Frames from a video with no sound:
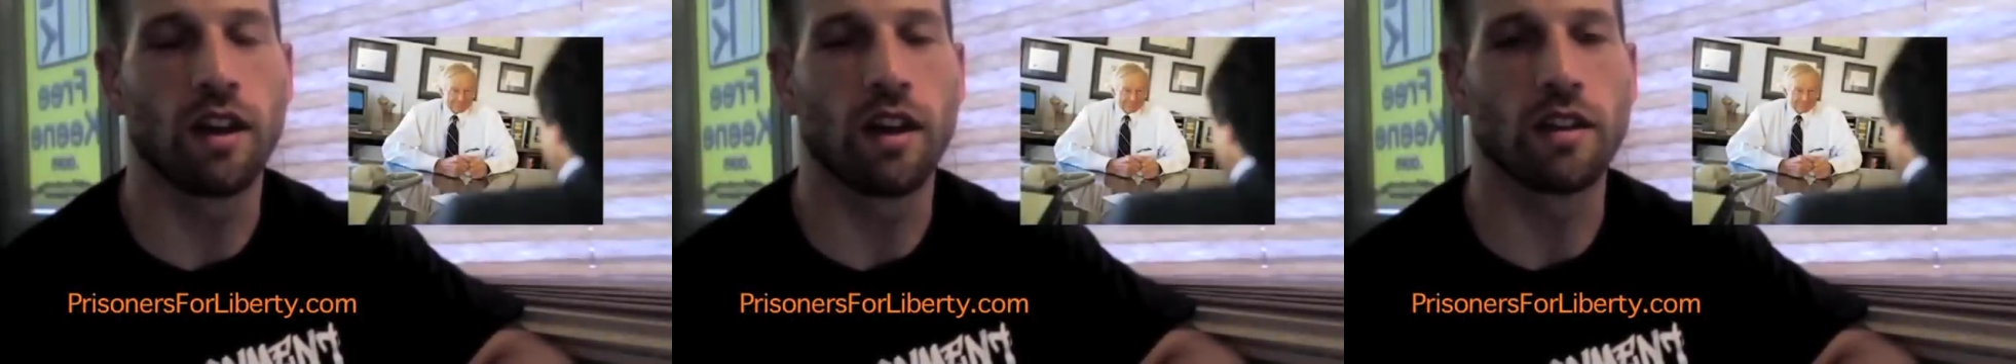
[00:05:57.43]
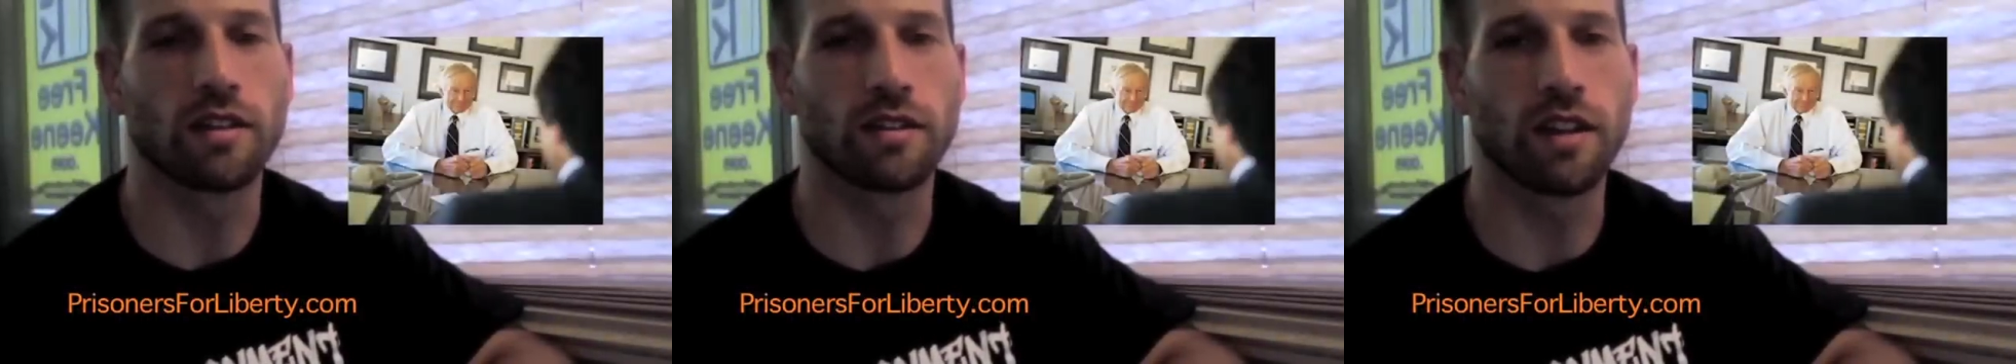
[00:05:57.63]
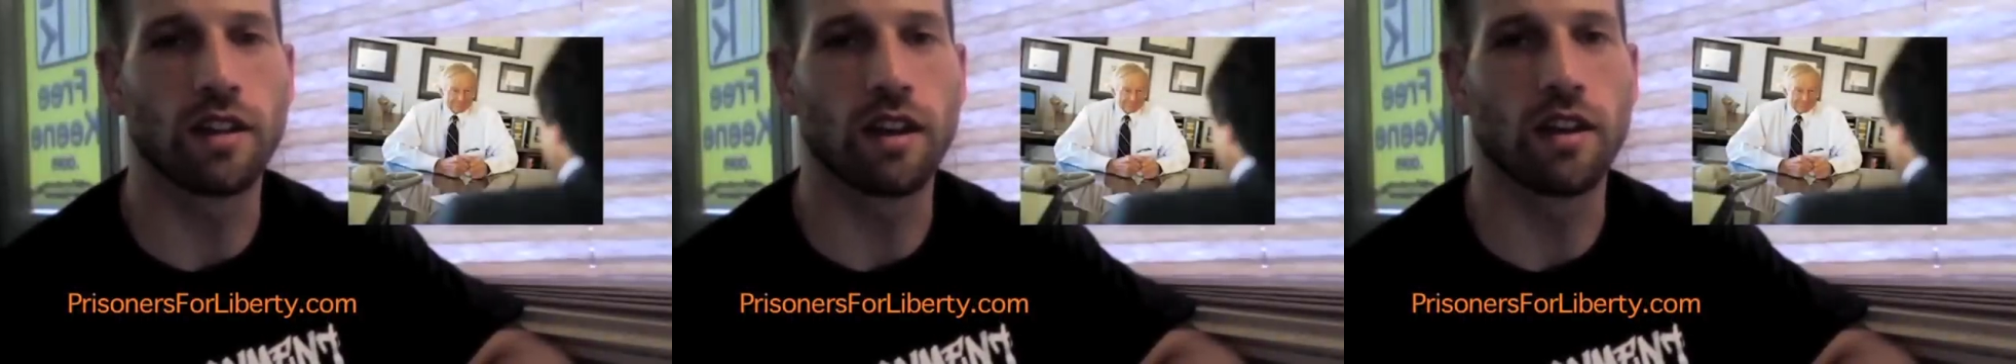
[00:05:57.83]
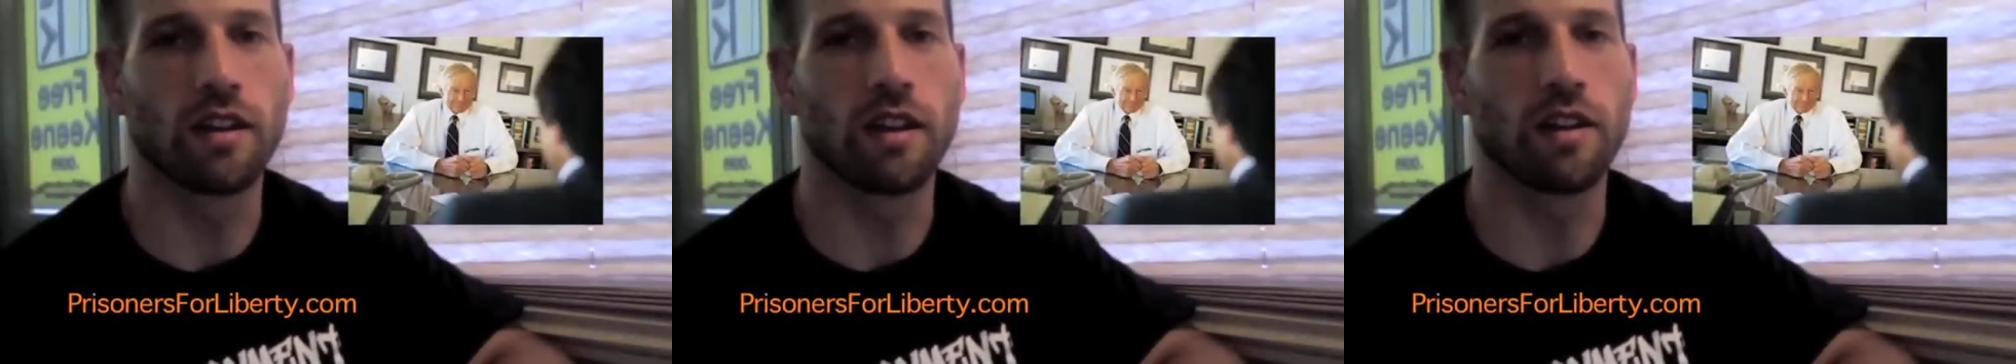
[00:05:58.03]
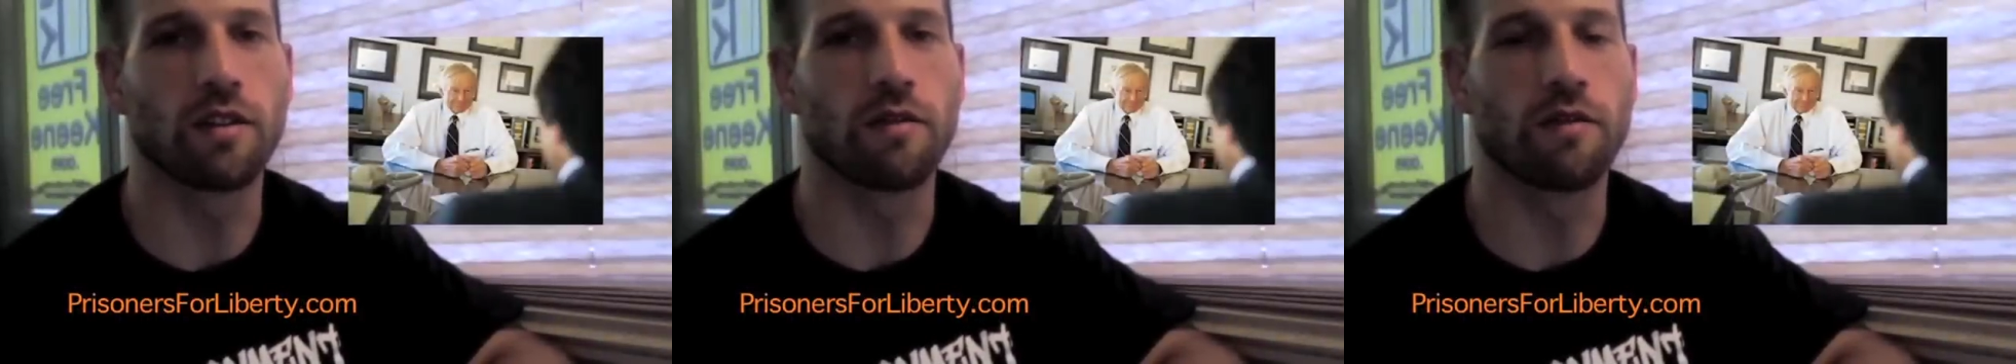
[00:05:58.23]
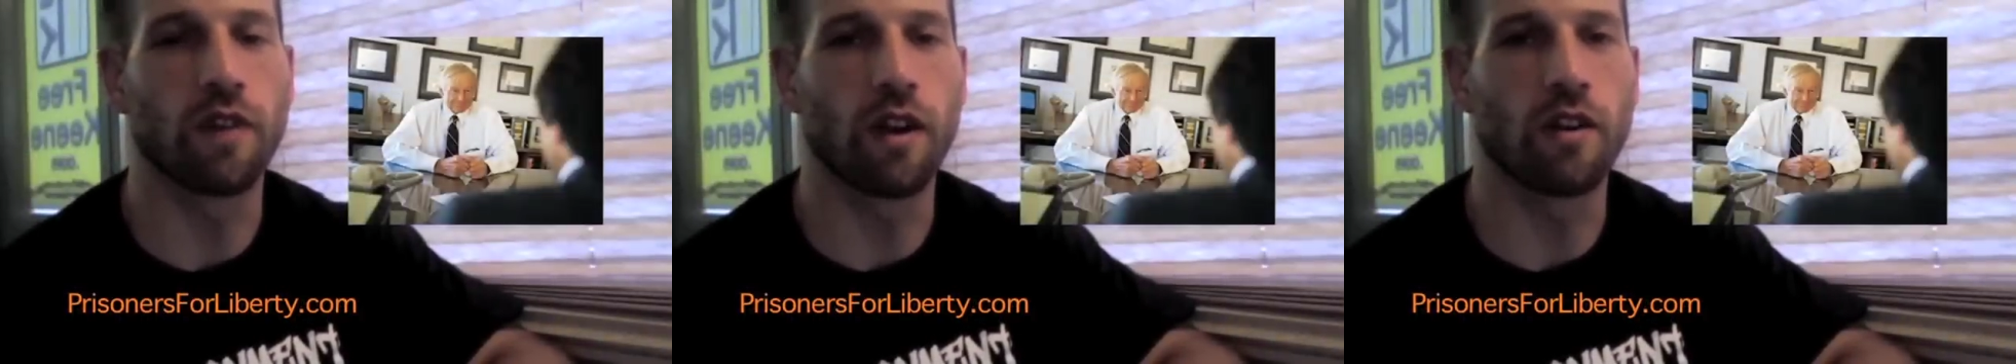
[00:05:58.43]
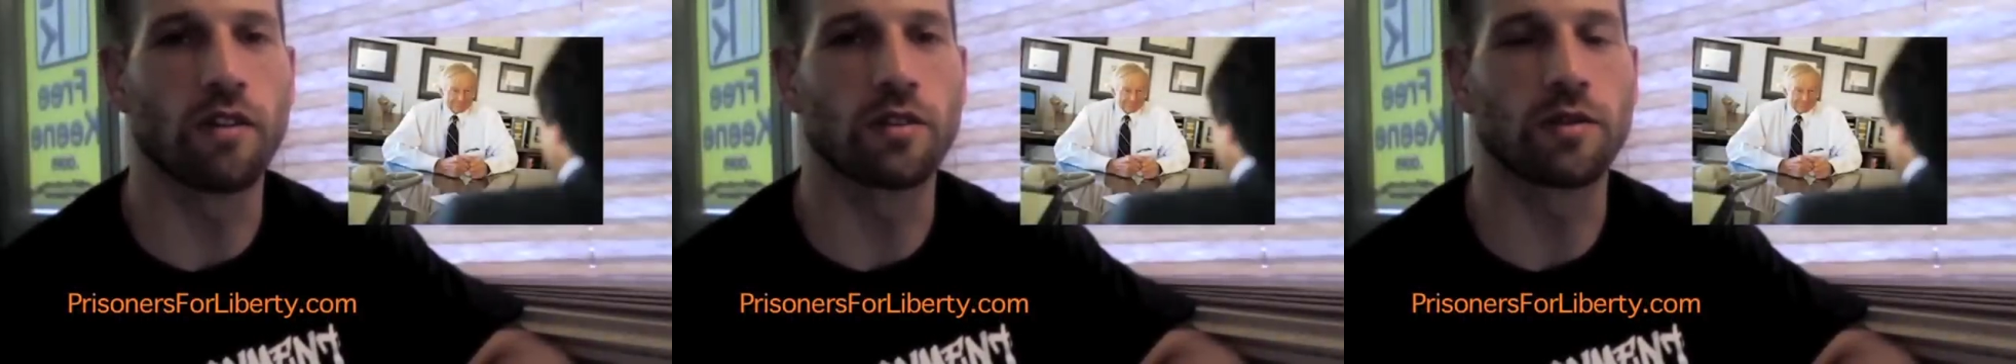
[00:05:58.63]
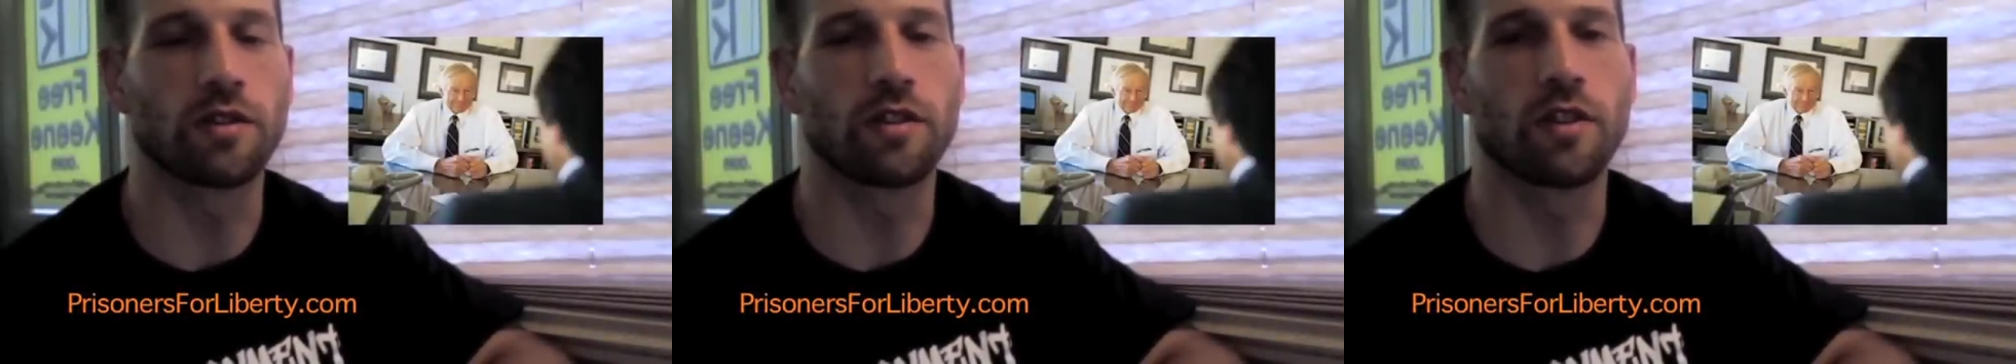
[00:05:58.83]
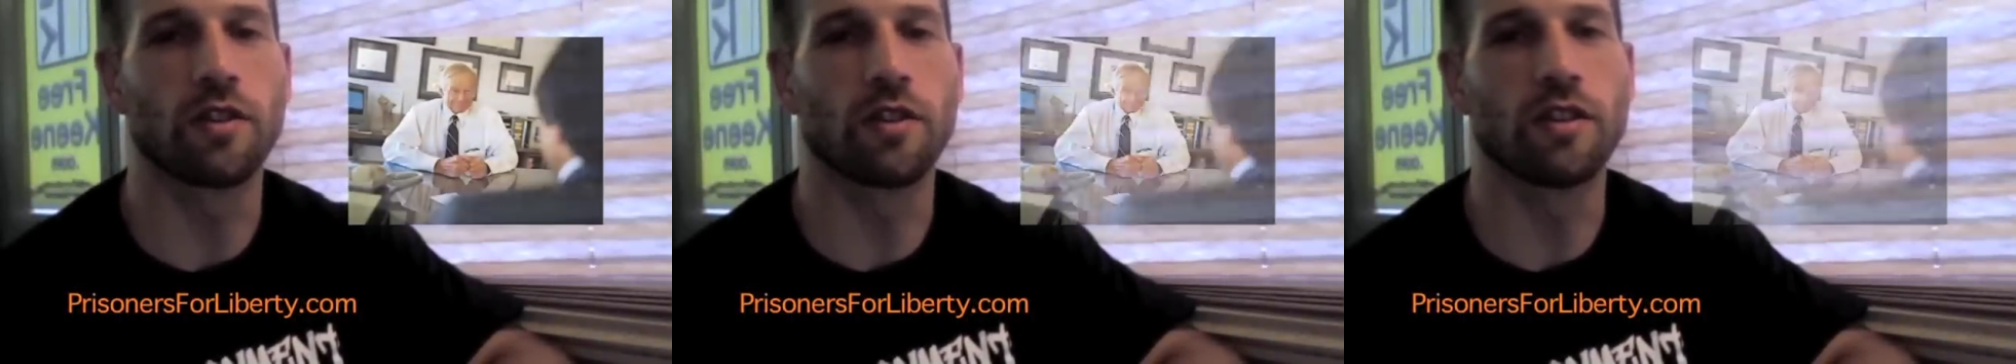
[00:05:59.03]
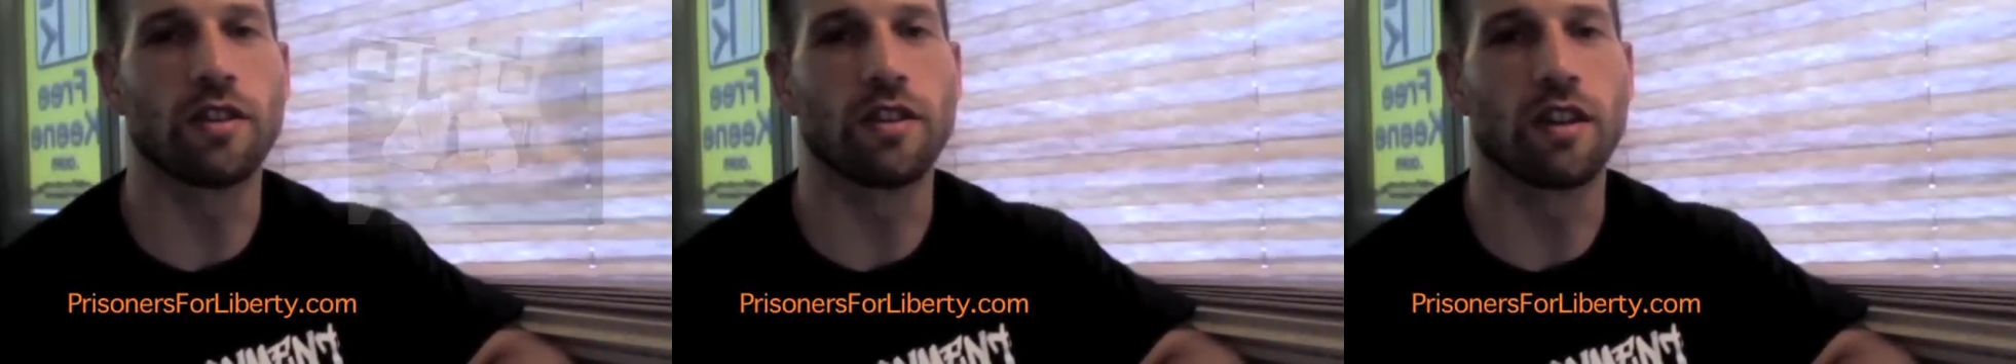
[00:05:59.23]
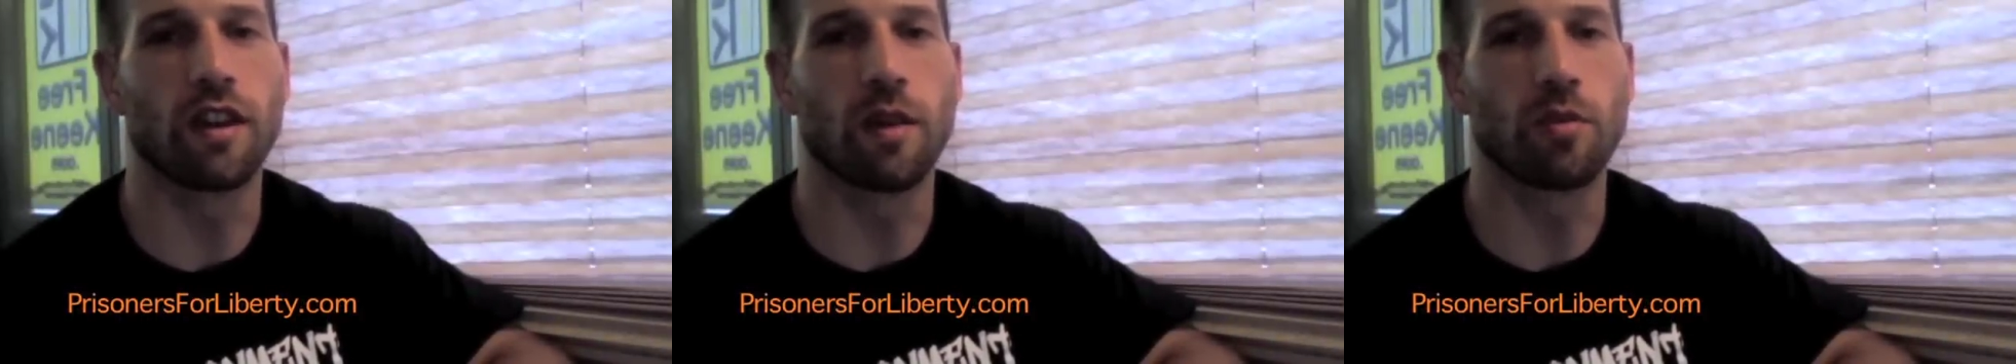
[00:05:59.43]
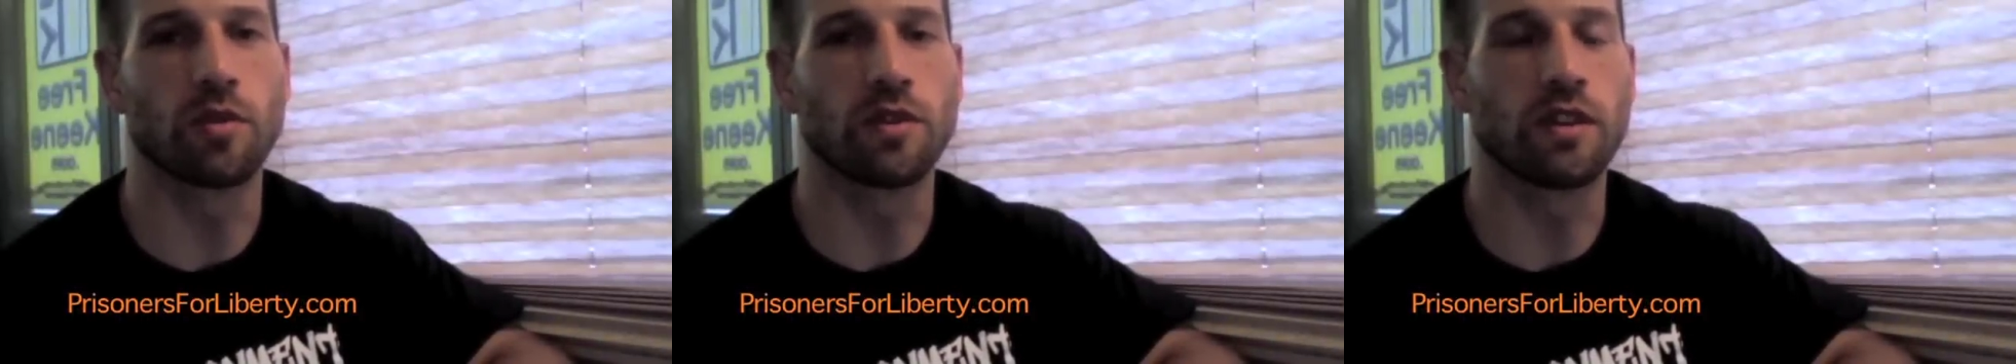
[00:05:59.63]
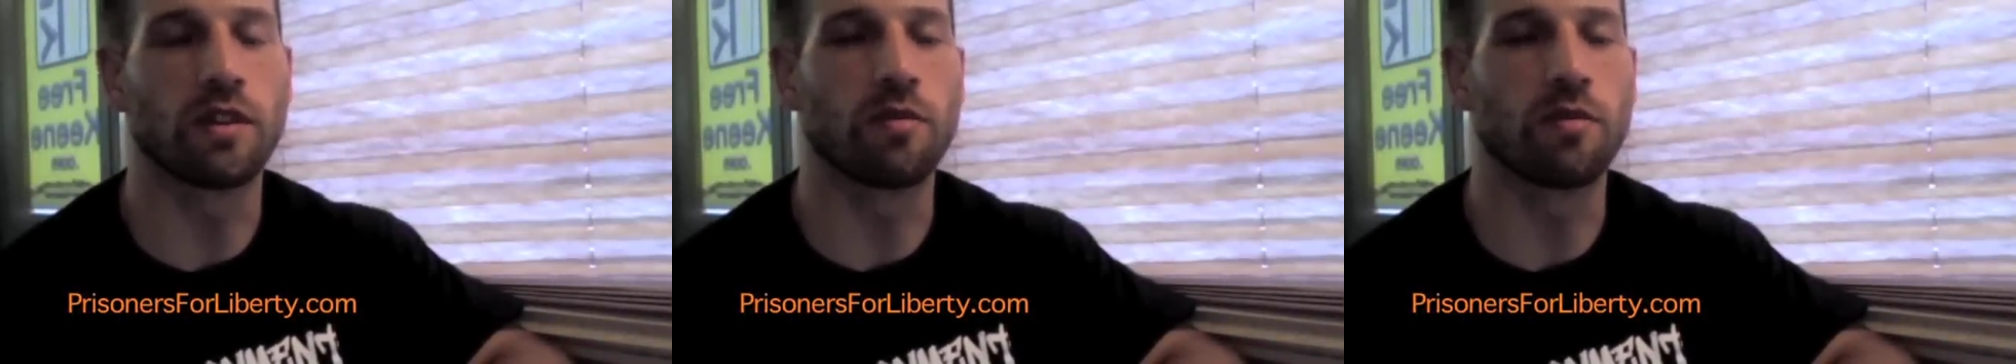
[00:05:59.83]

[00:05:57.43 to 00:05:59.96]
Instead, Nathan fired his attorney and proceeded